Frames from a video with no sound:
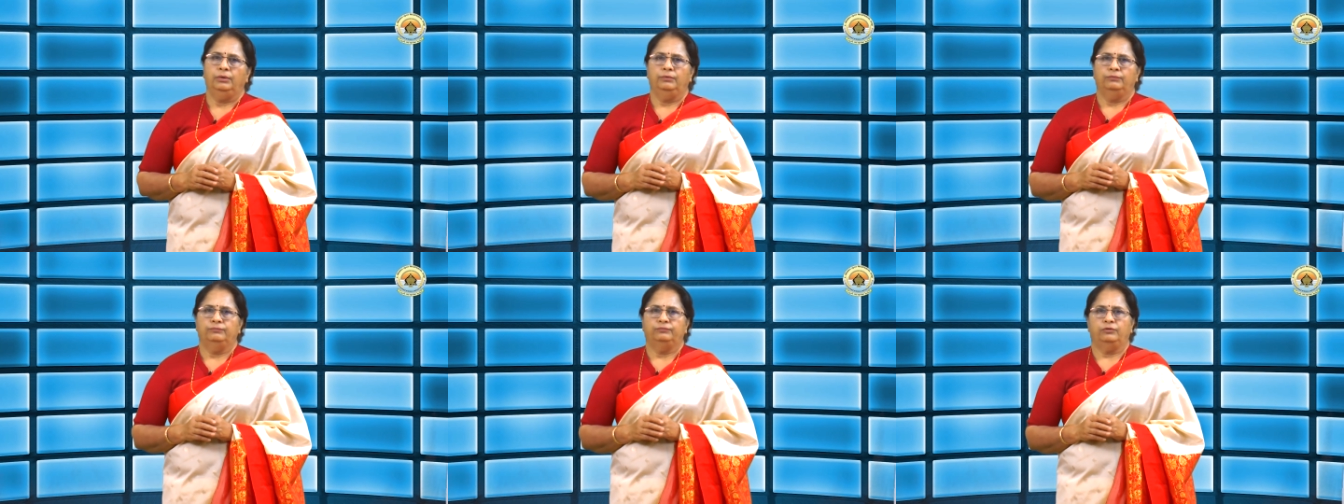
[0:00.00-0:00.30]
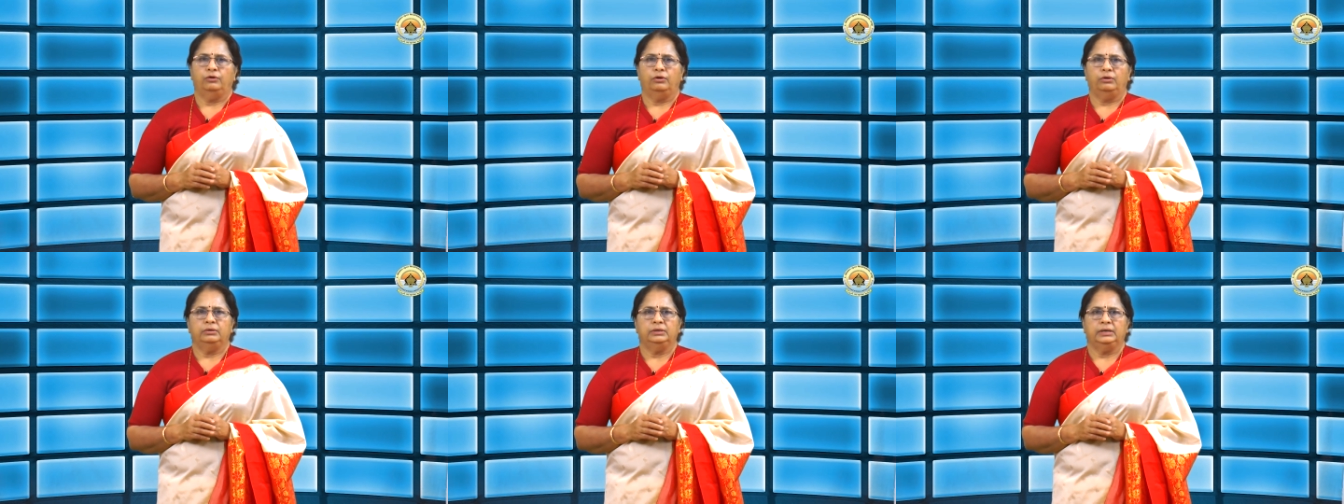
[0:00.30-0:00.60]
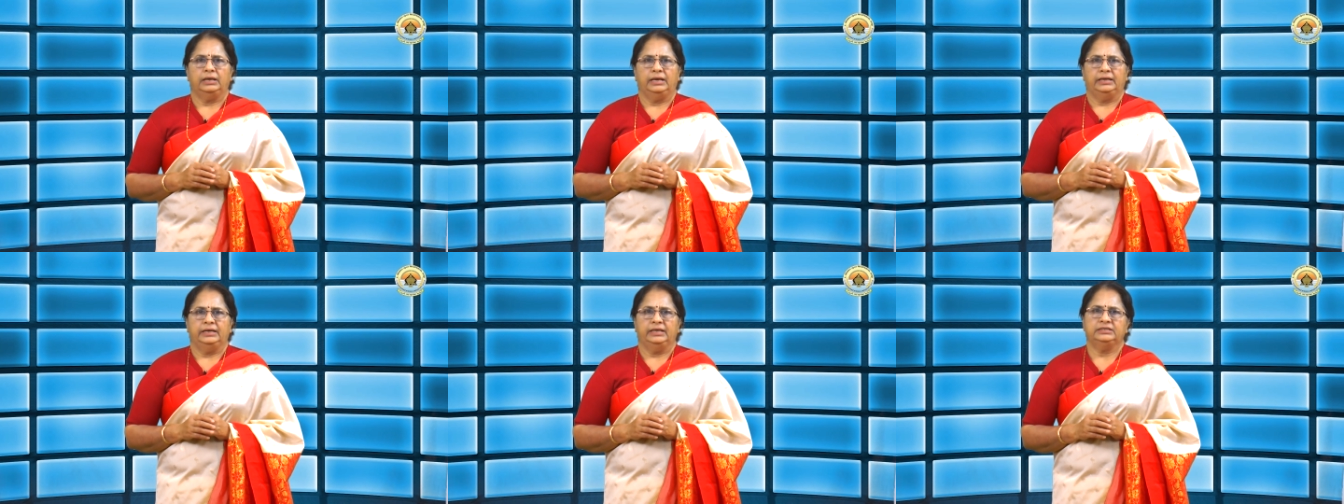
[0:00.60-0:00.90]

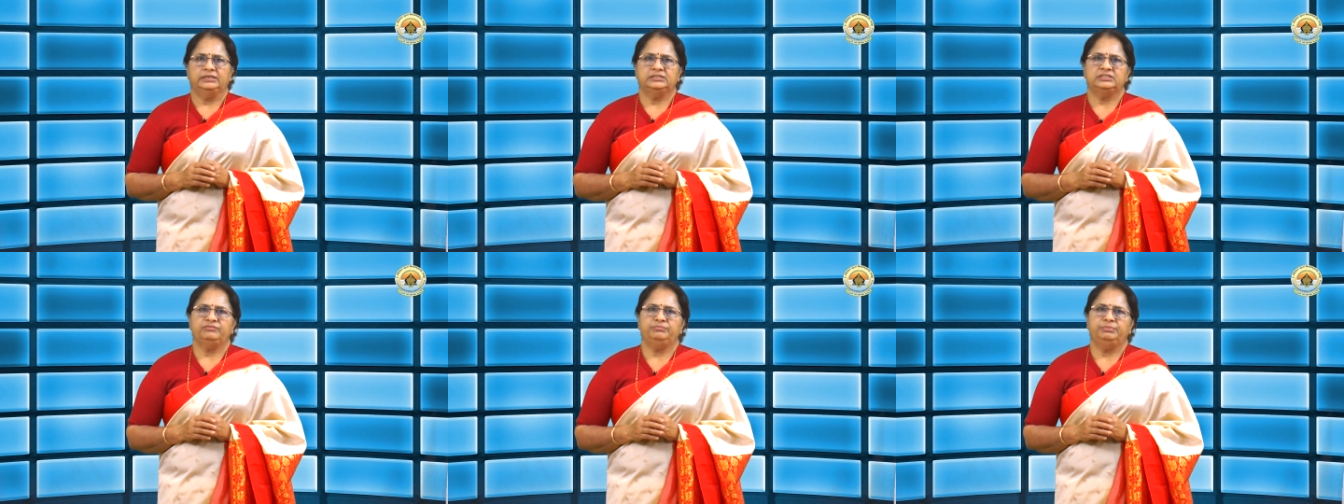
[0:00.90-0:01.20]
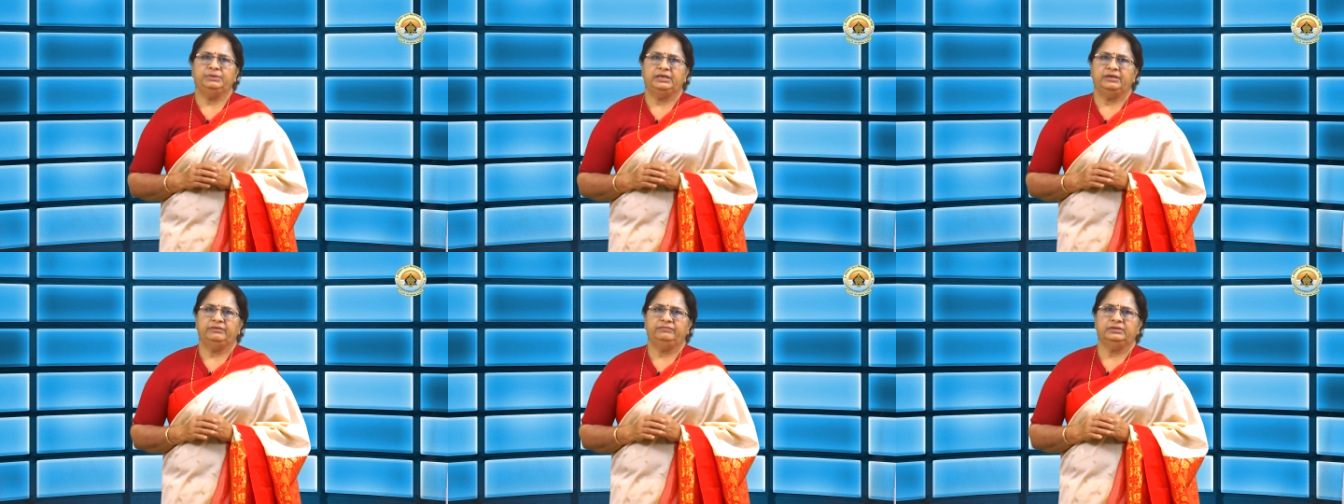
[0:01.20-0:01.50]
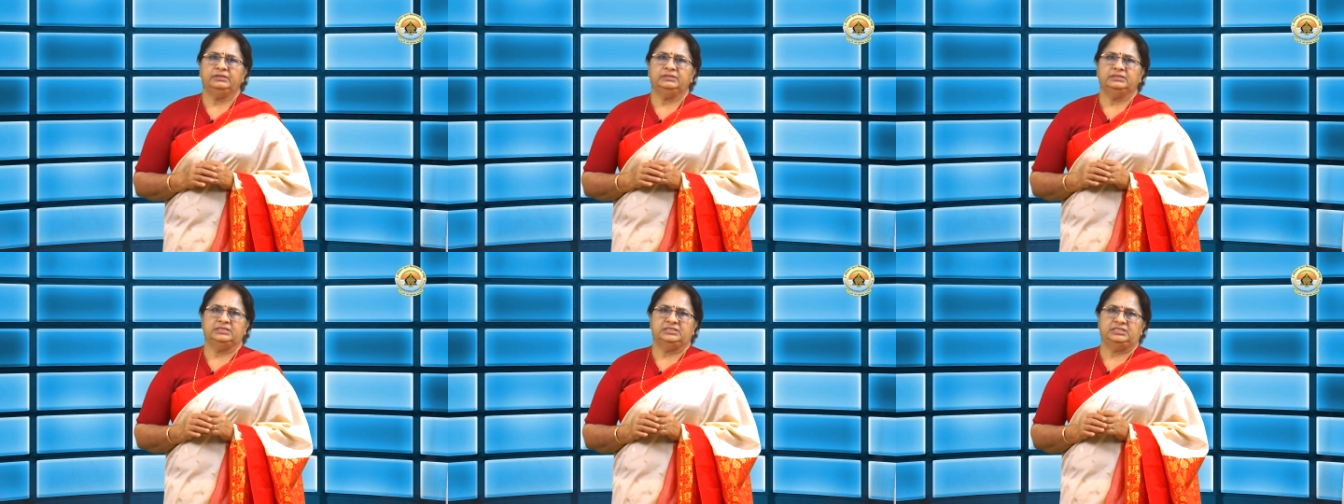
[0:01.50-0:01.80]
For addictive
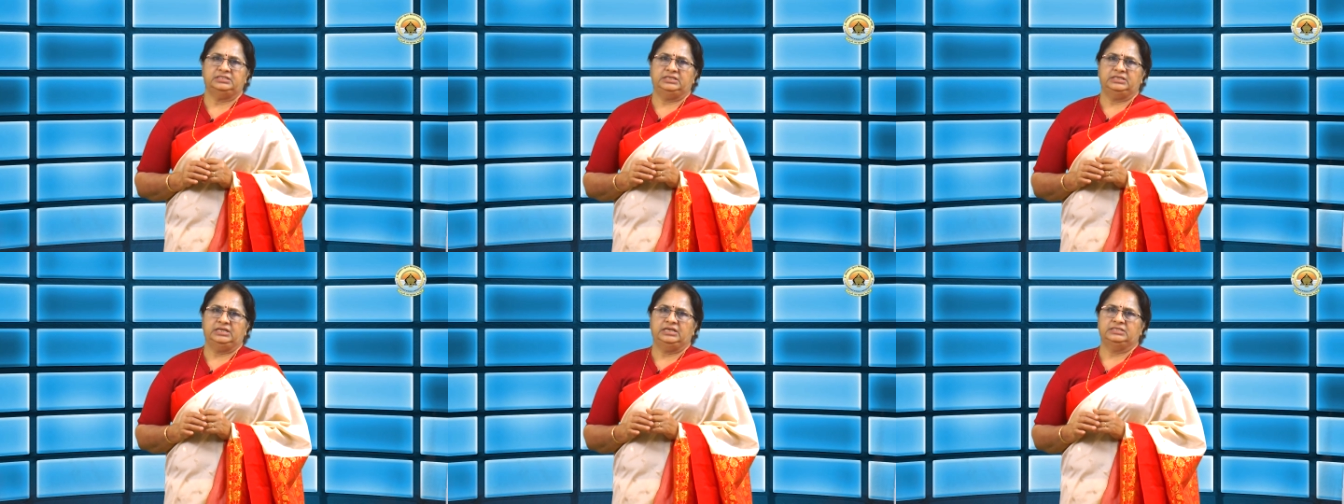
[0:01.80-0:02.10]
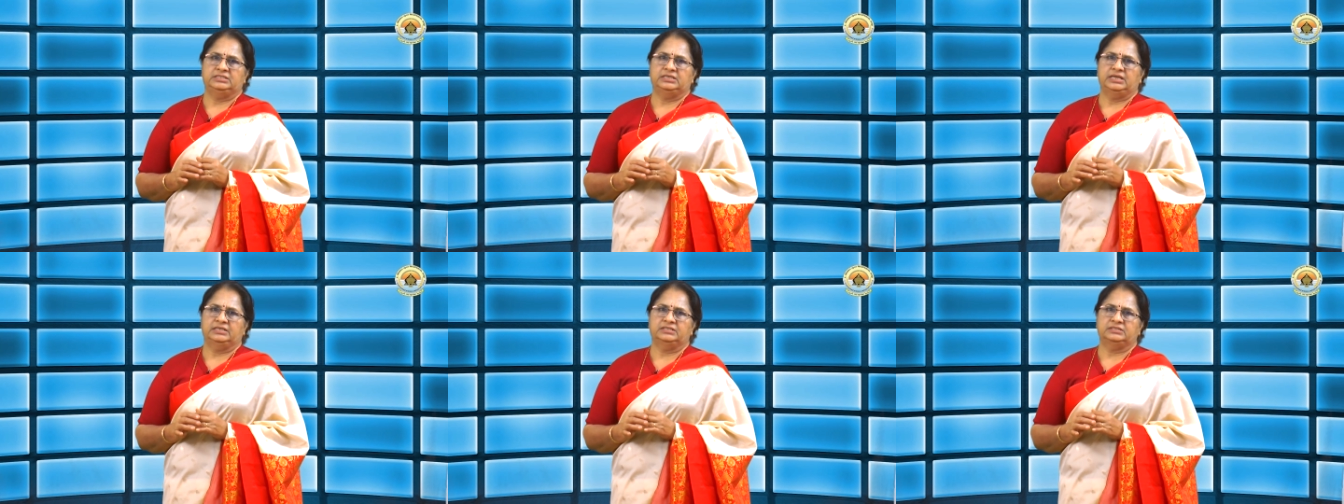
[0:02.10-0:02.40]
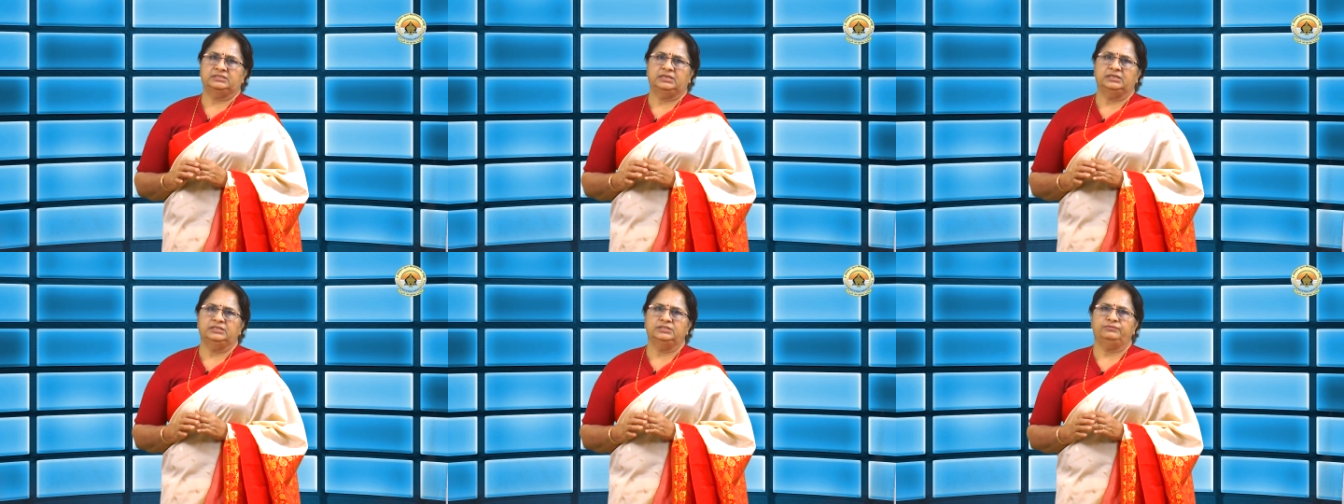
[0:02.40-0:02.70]
behavior, this stage
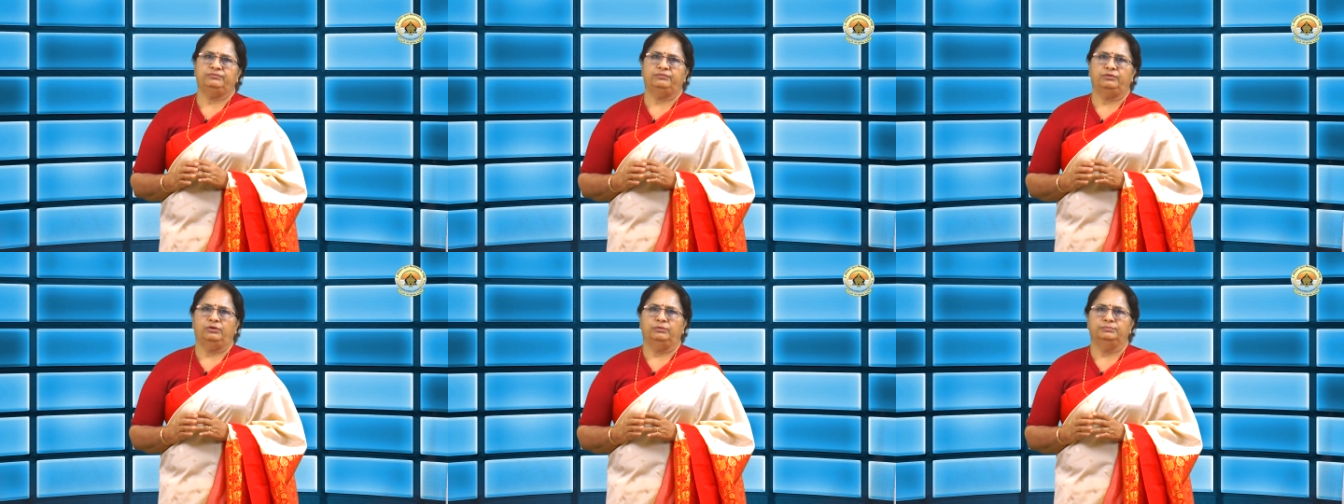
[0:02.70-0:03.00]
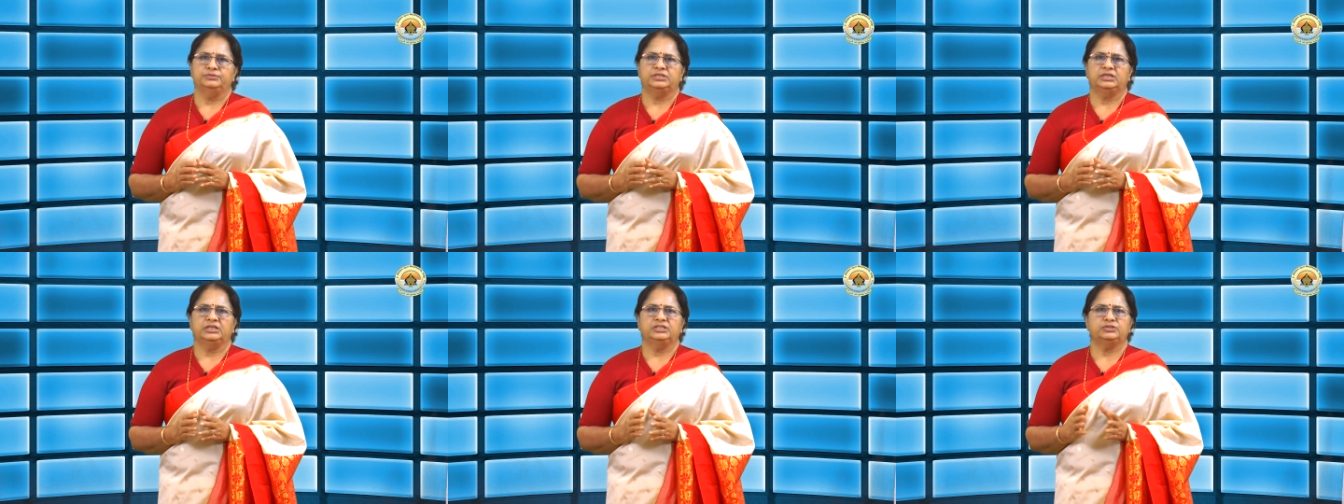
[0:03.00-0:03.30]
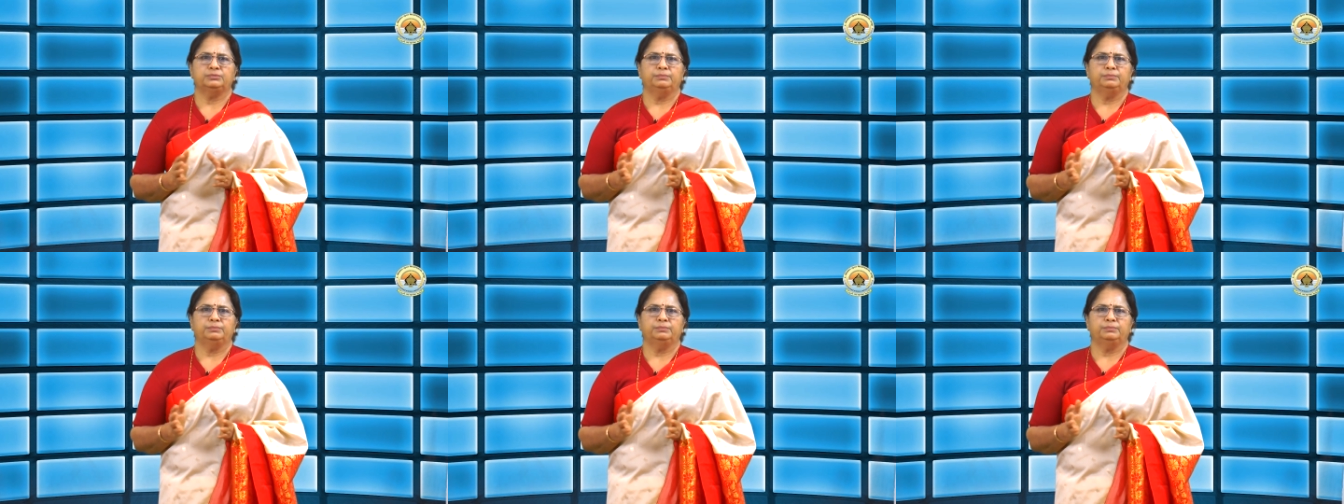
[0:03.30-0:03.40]
extends from 6